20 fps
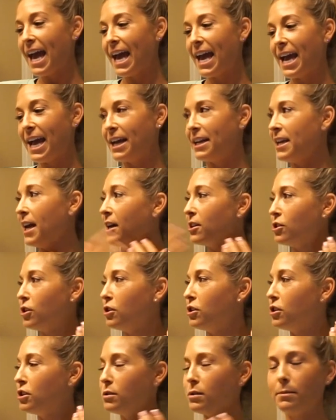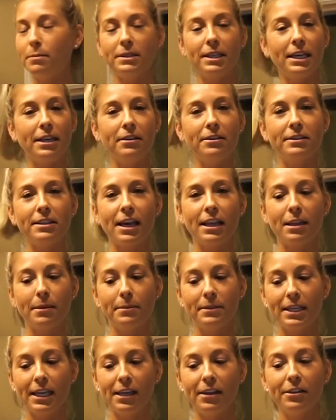And yeah, I showed you the sweet potatoes and the
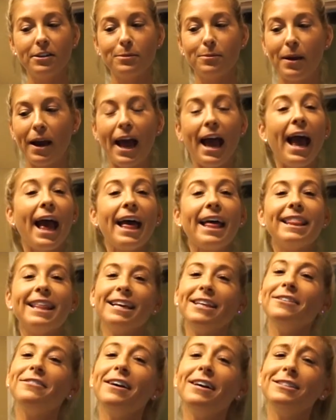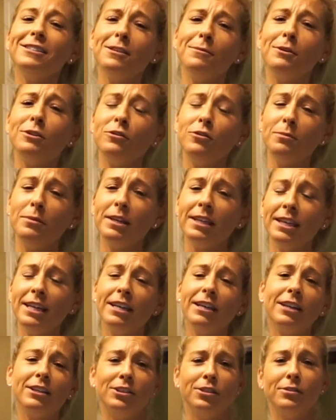potatoes, but thank you guys so much for being
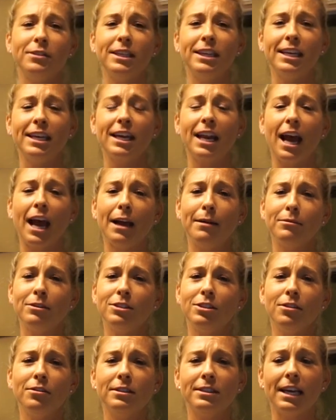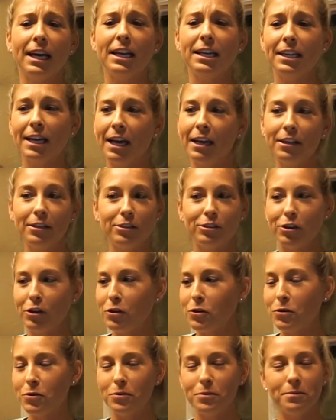here and tuning in. I'm just so excited to kind of show
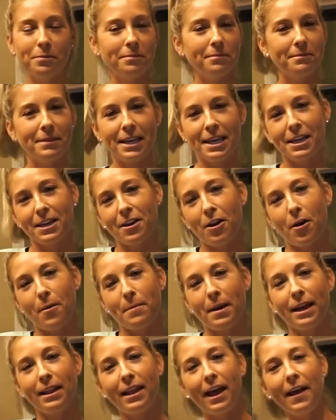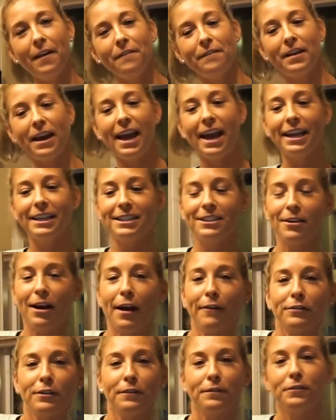you in on my life. And so
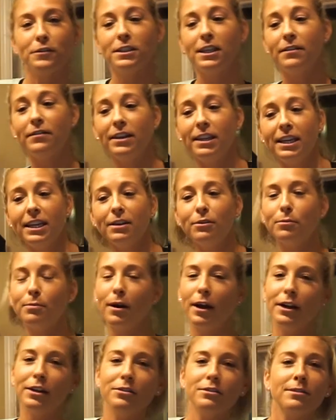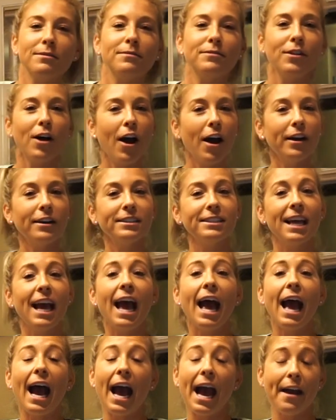after the full day of eating, we'll probably do some vlogs.
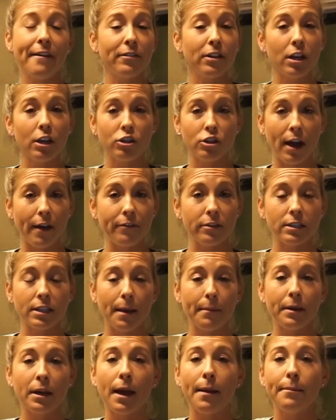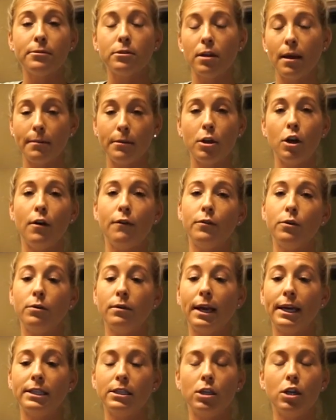I have a lot of travels coming up, so let me know if you
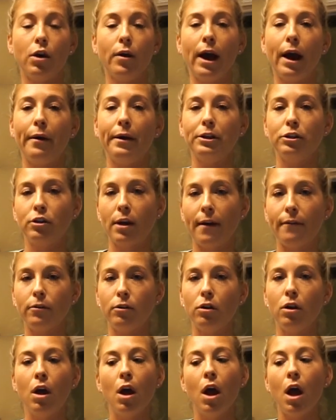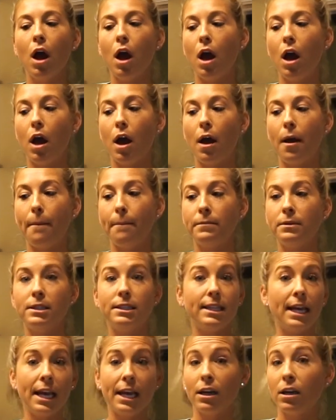would like to know how I travel,
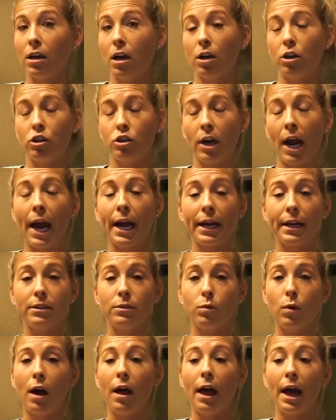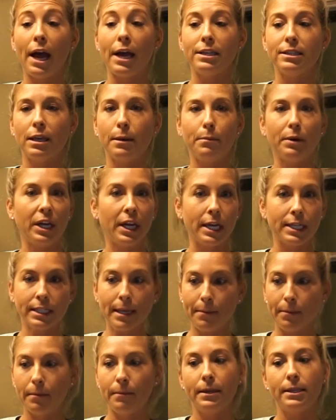staying on track, as well as like bringing
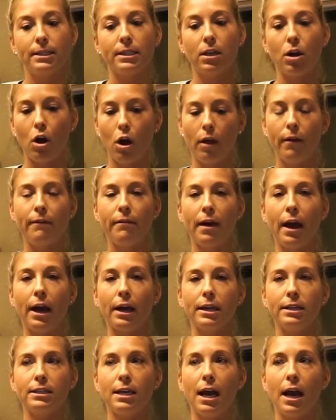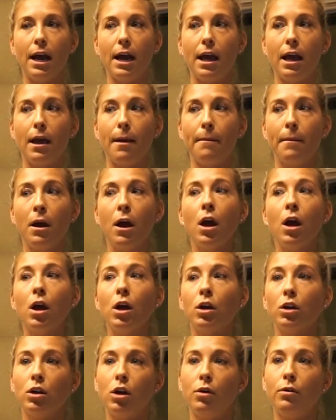supplements and all of that, because I am
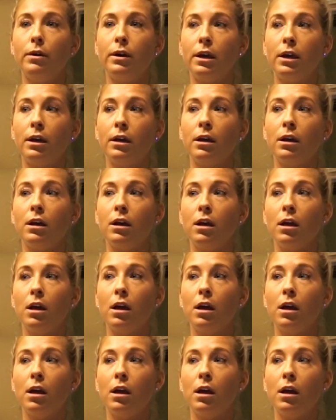going